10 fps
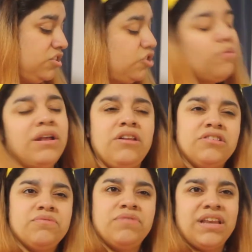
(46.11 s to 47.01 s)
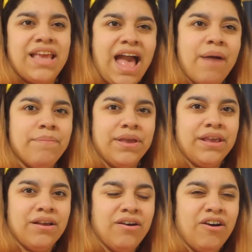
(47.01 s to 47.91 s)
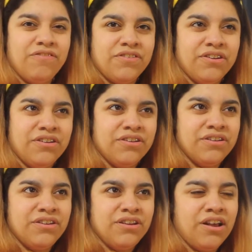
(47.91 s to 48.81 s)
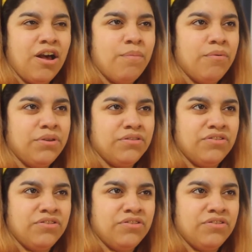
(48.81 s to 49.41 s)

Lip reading: looked really happy after a couple,